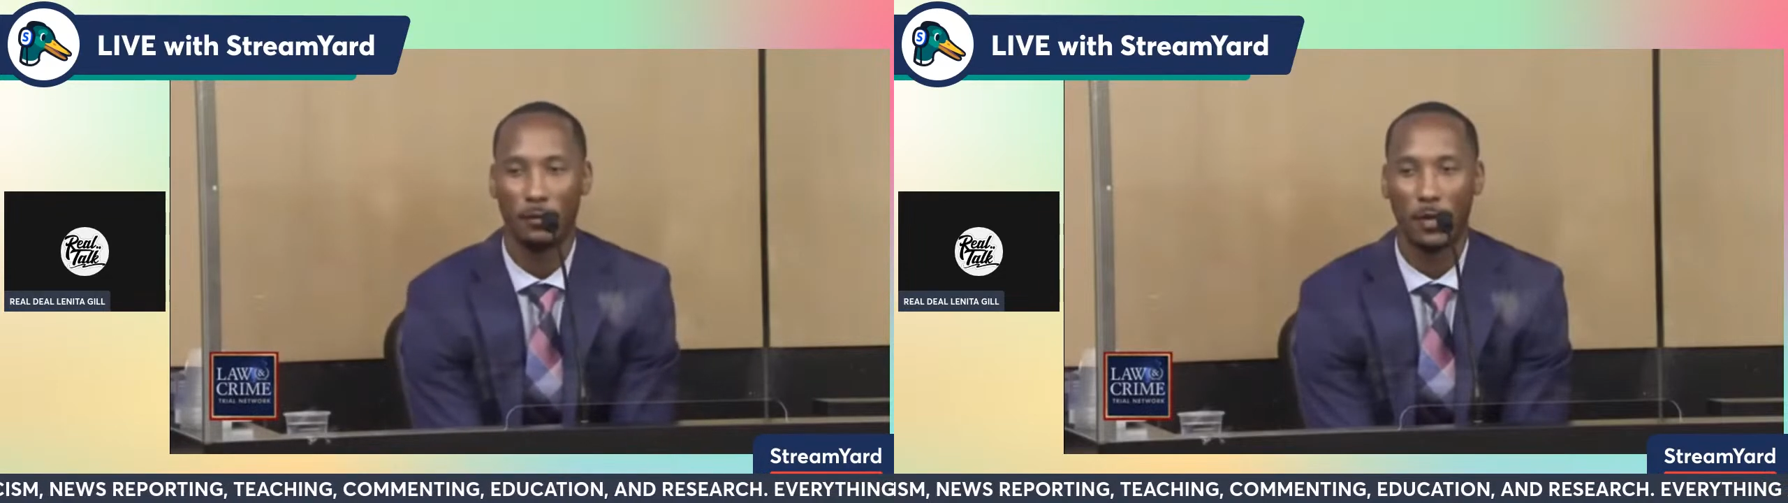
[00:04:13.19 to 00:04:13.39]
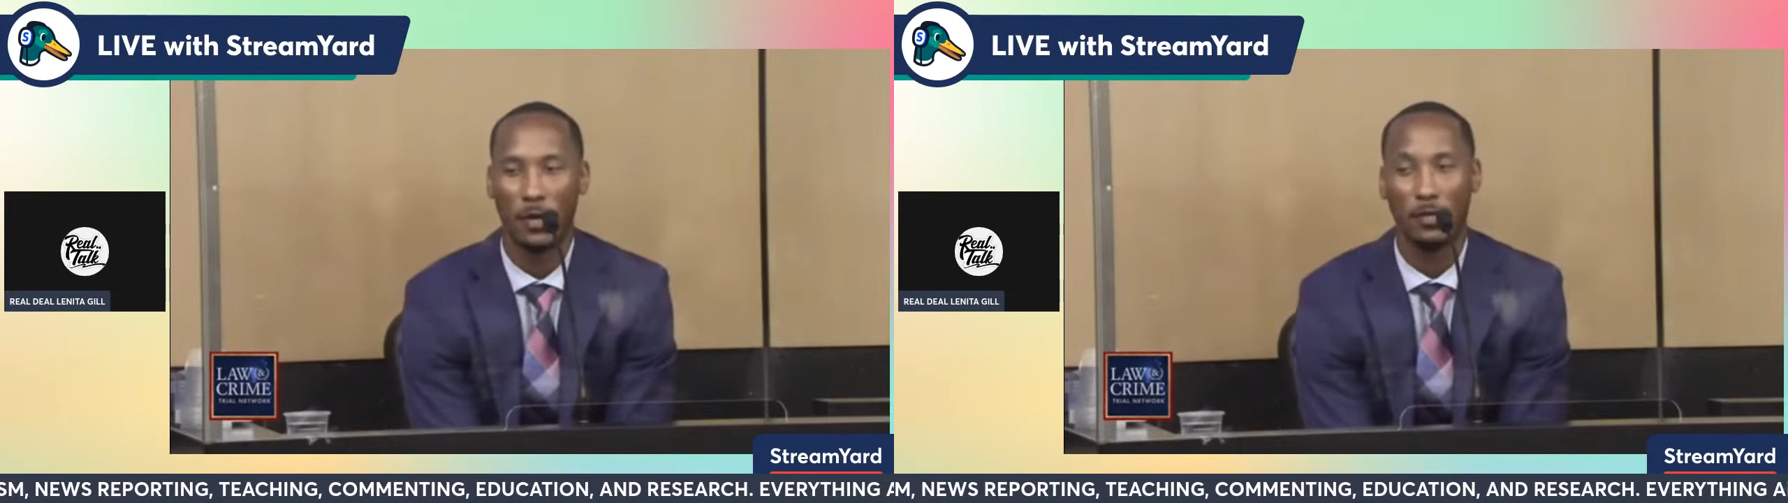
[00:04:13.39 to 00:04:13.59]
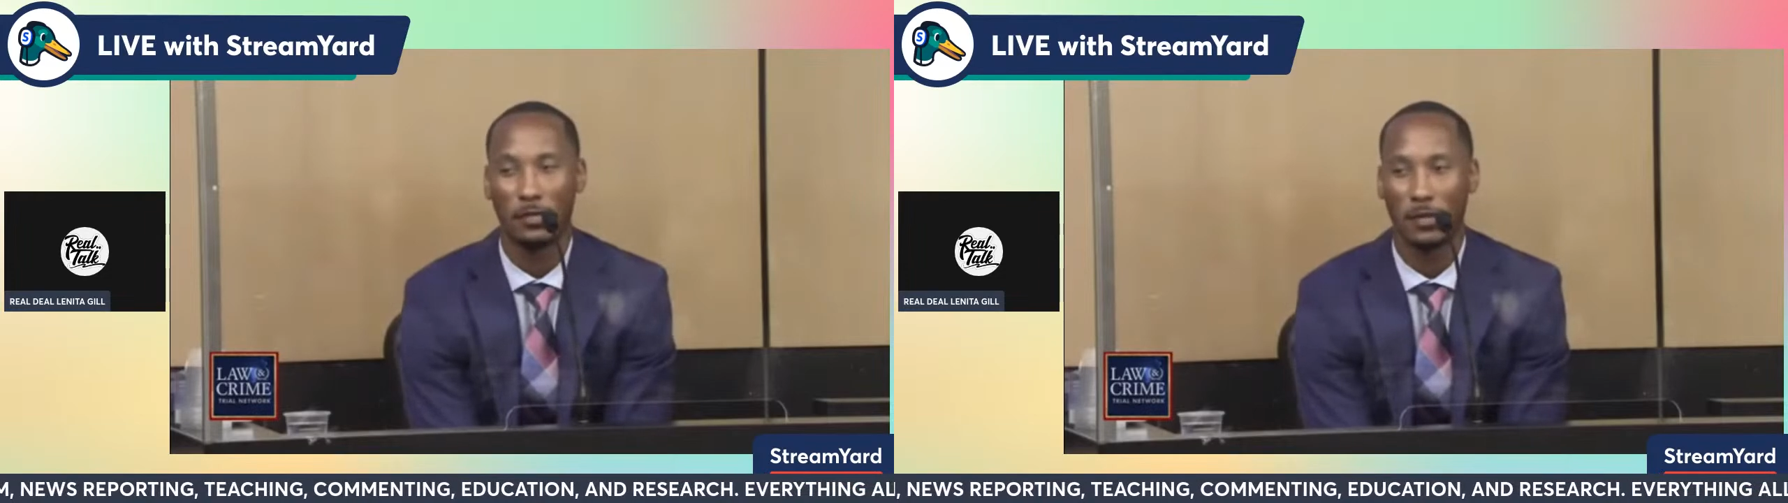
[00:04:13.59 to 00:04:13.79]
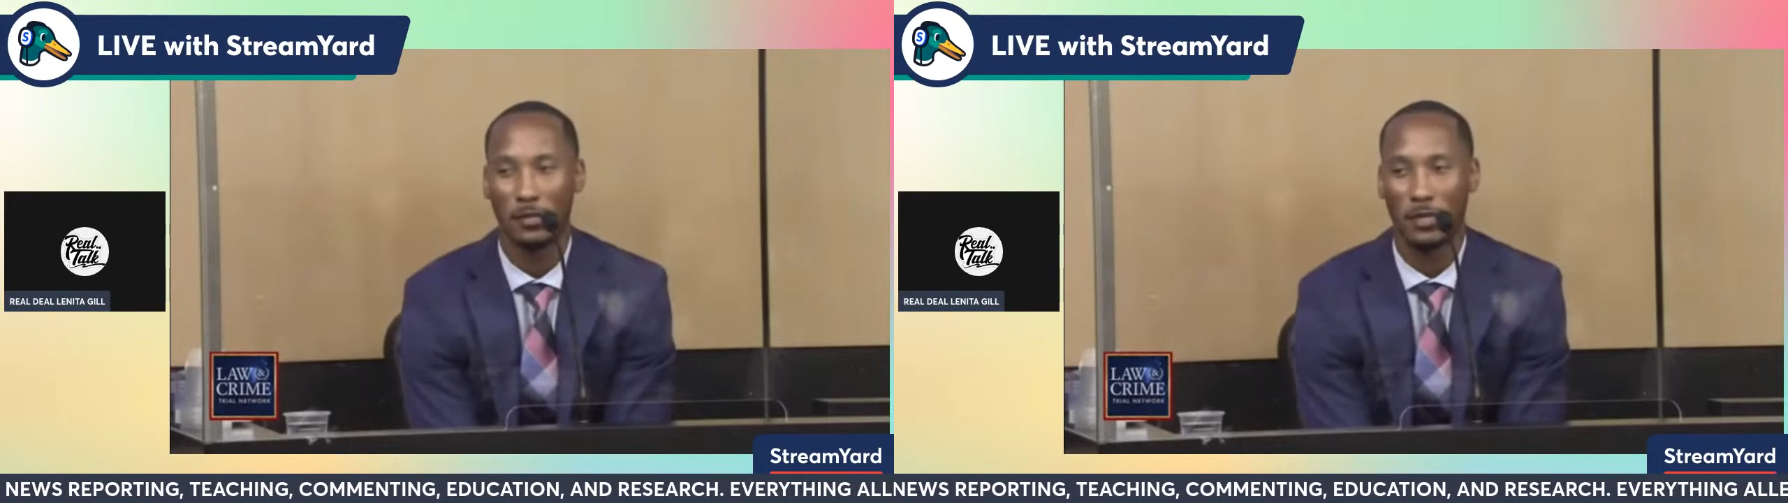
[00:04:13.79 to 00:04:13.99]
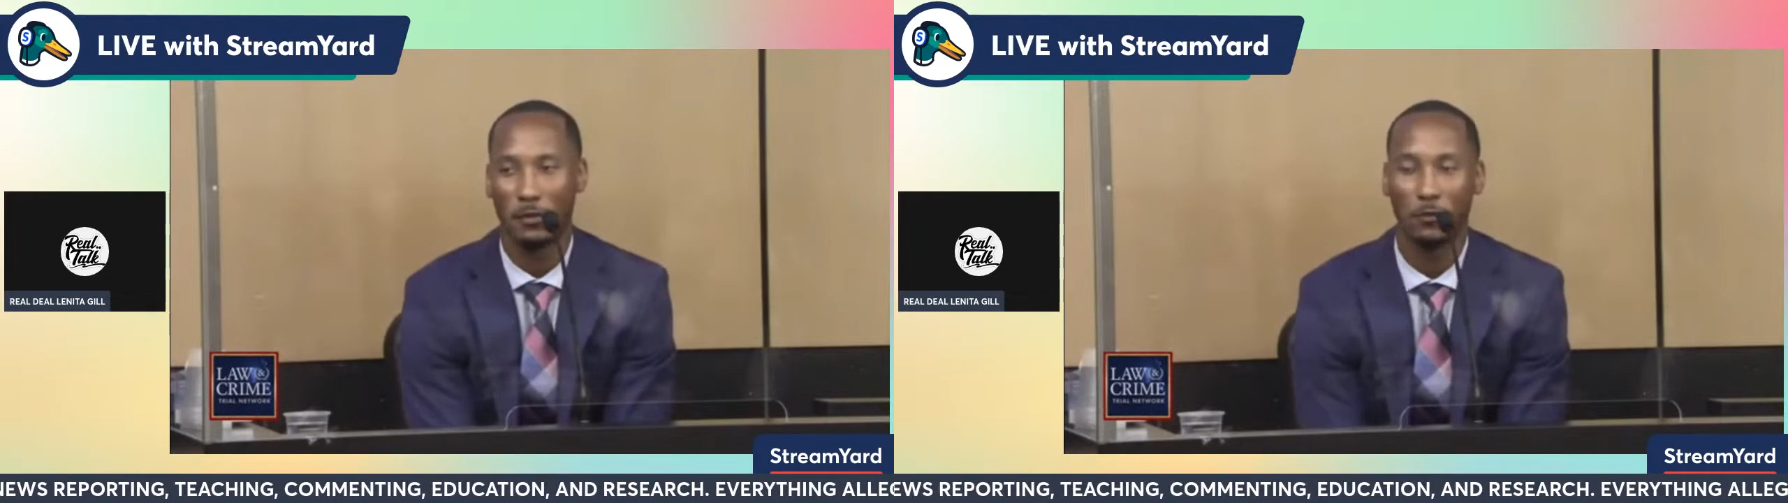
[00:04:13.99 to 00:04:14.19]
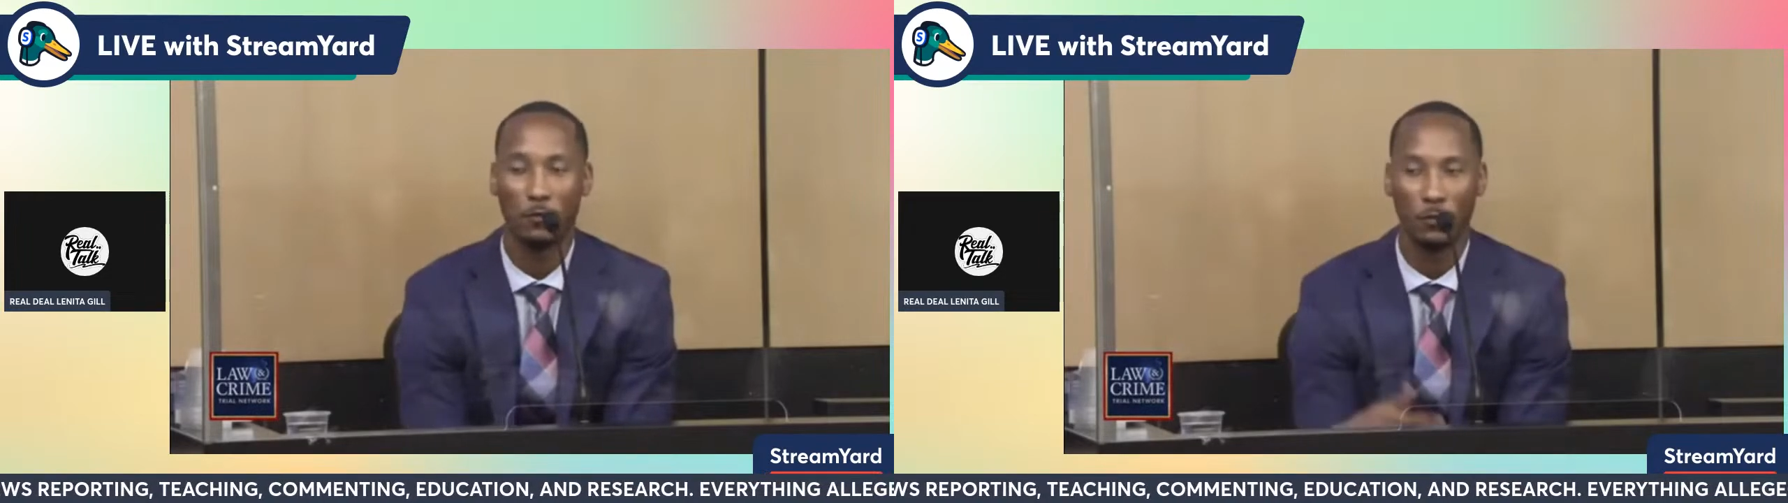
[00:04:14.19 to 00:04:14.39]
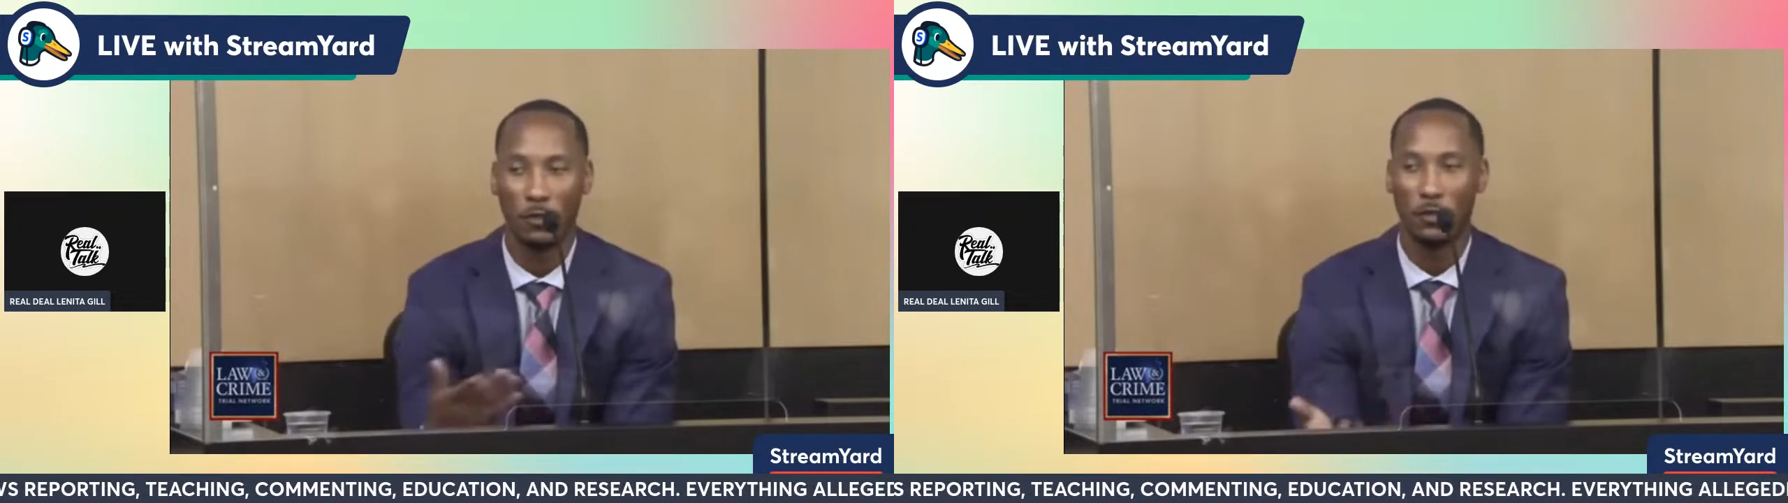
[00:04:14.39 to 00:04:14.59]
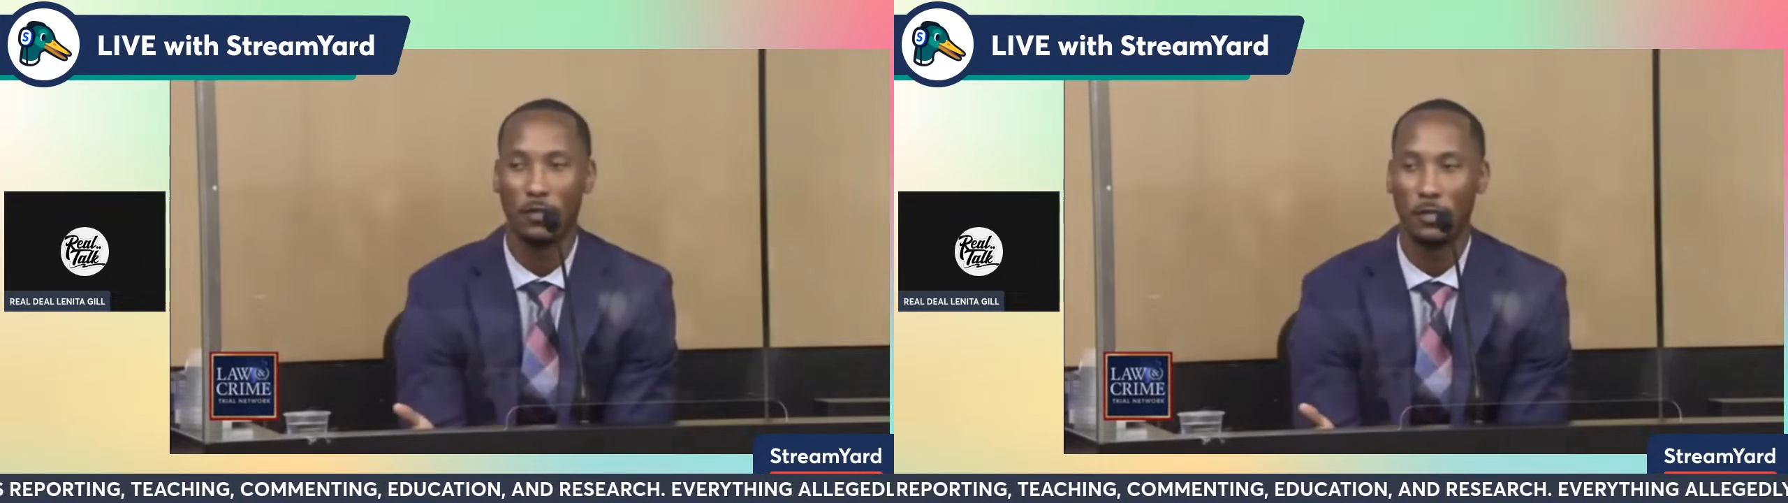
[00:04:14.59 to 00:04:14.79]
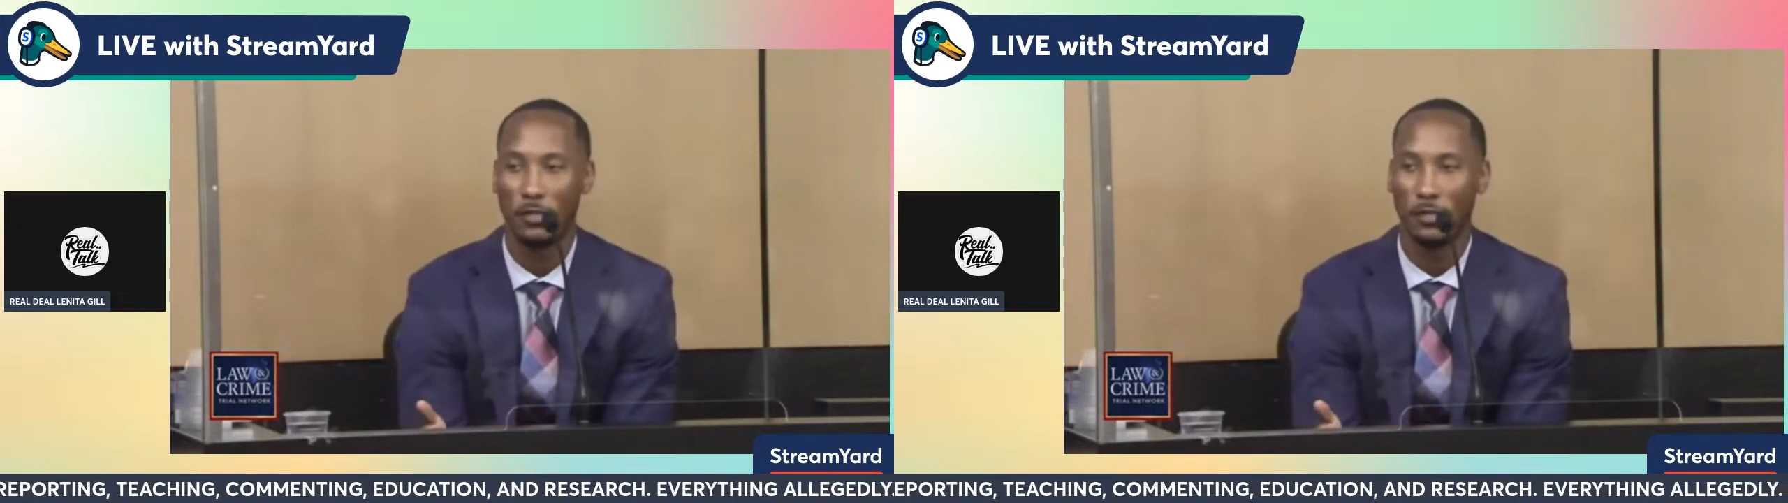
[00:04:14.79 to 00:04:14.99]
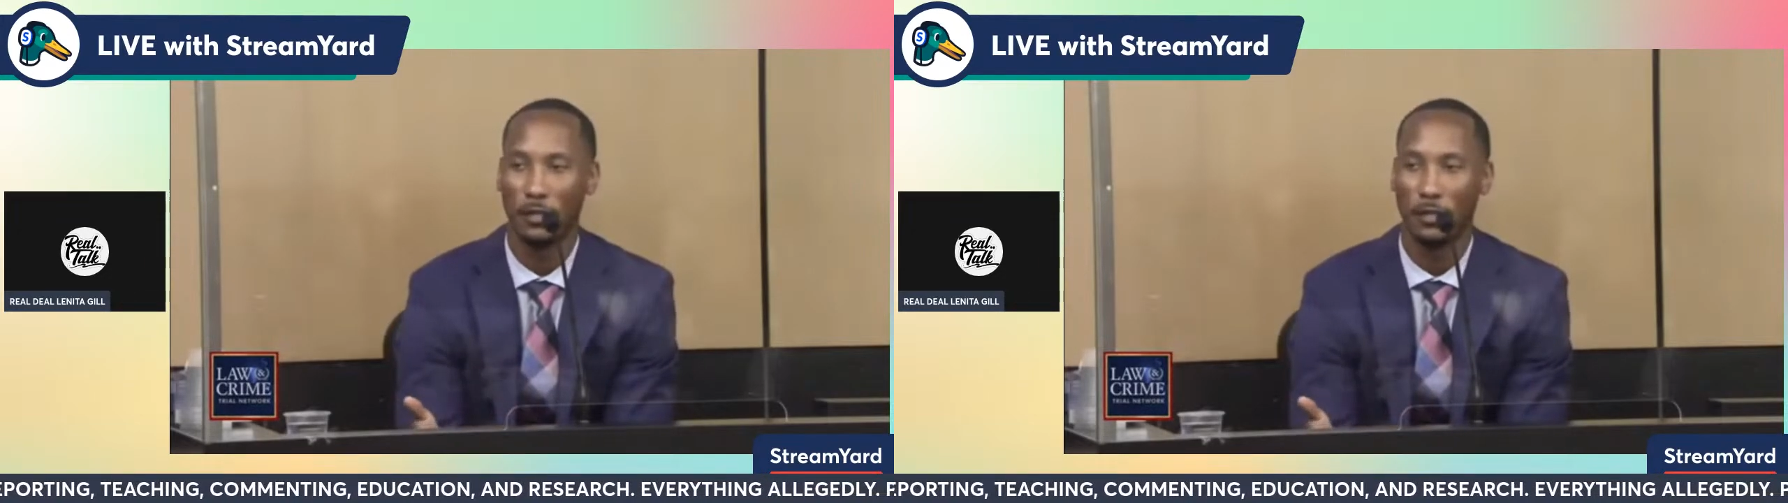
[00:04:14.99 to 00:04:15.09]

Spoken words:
I asked her, I was like, you doing all this?